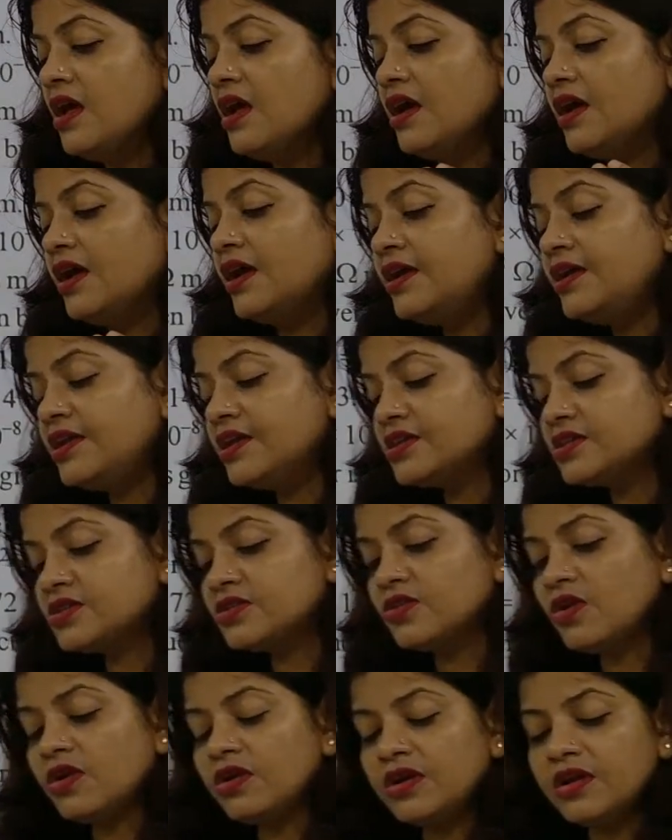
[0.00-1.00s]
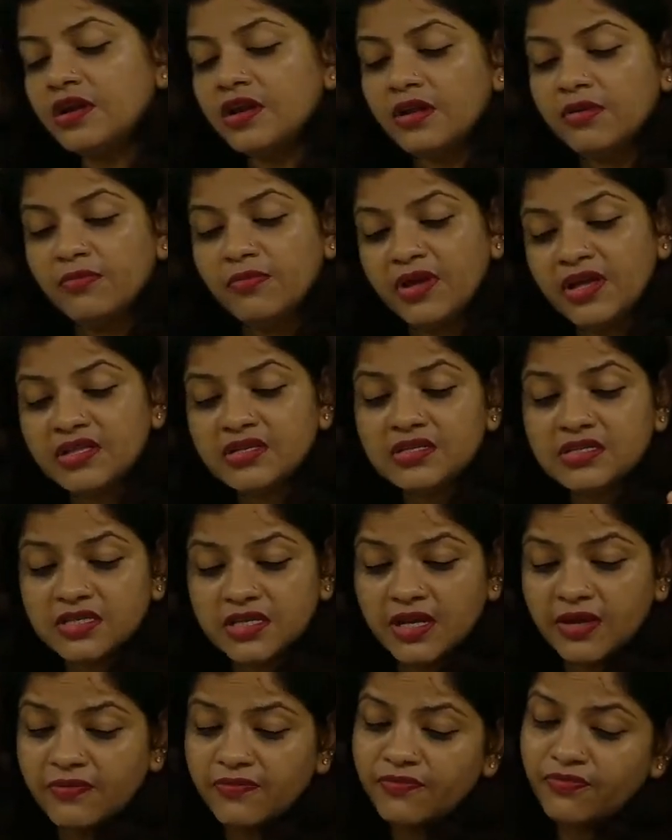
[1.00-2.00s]
It does not remain
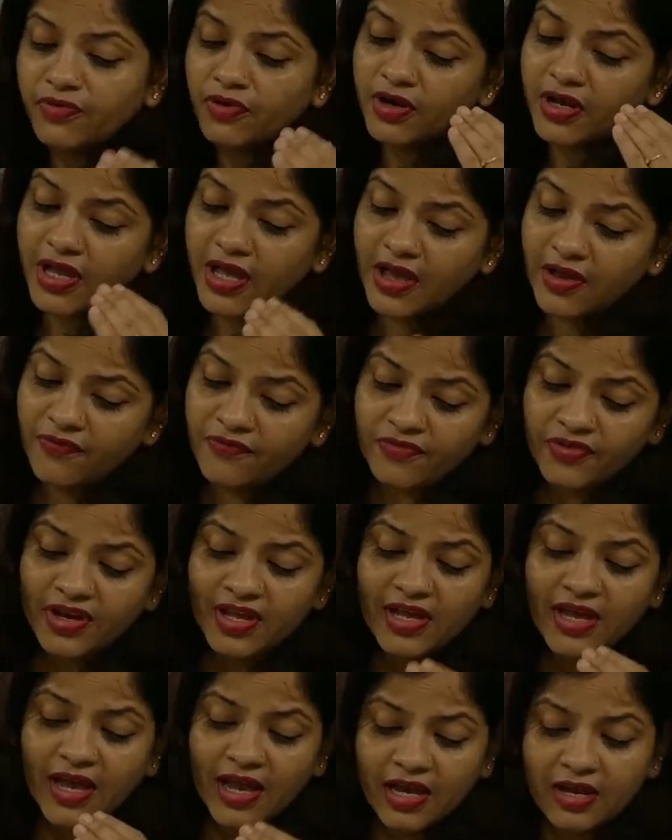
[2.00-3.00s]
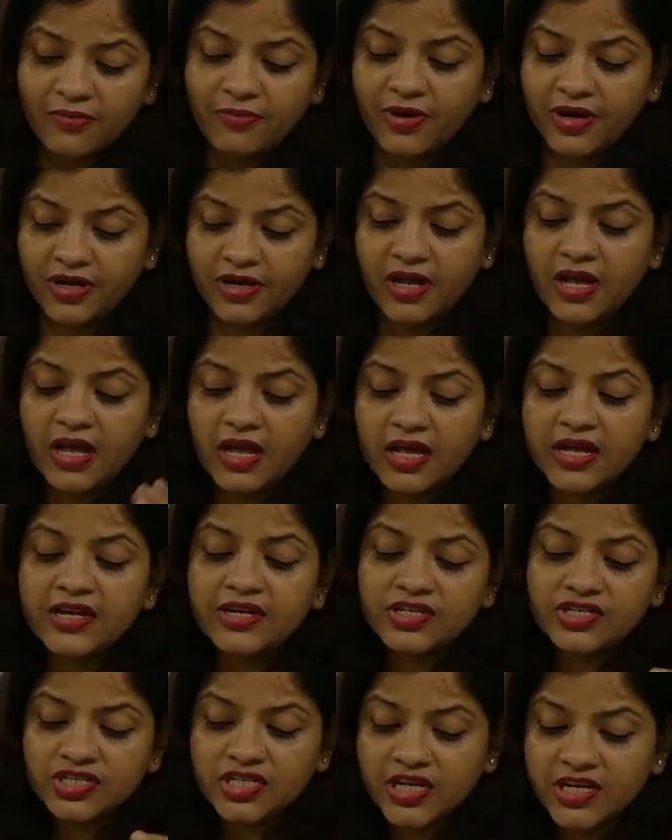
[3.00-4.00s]
same for every element. It
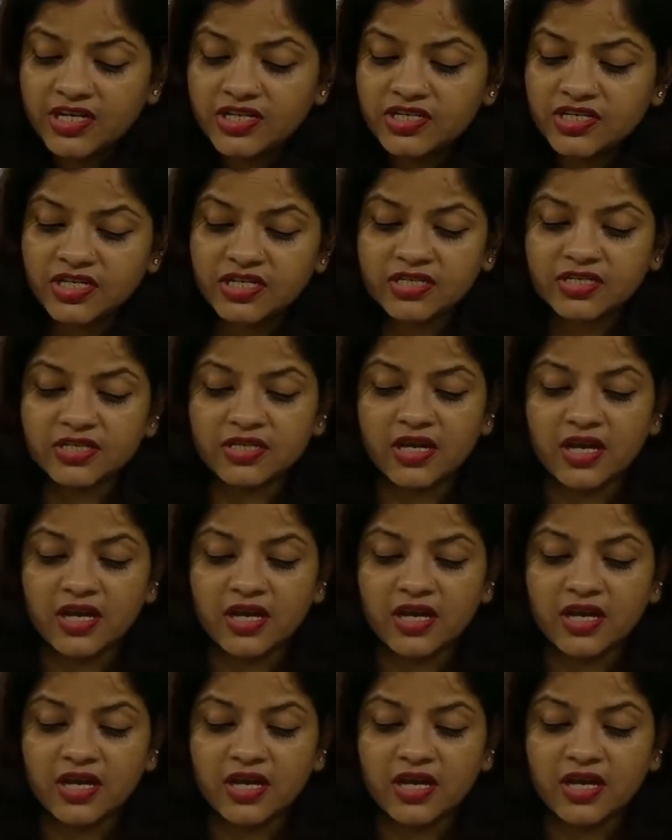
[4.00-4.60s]
changes.